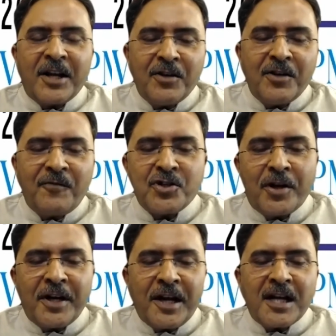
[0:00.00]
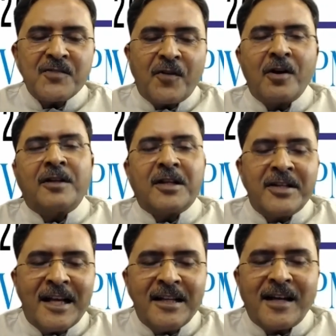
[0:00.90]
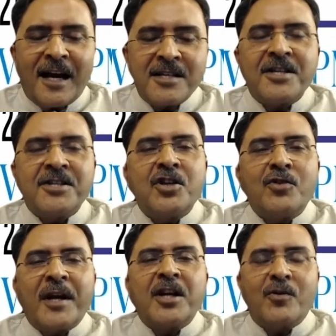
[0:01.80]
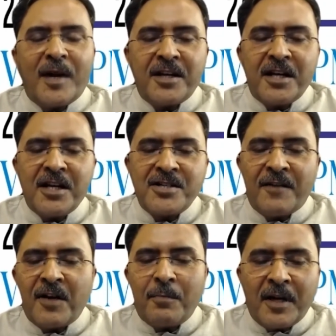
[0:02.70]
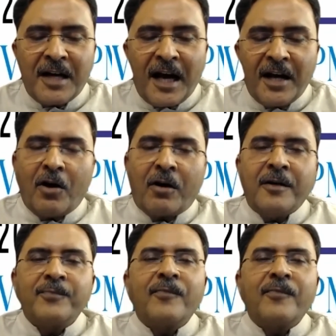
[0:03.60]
Thank you for joining us for the 10th ICG 2020's Development Dialogue.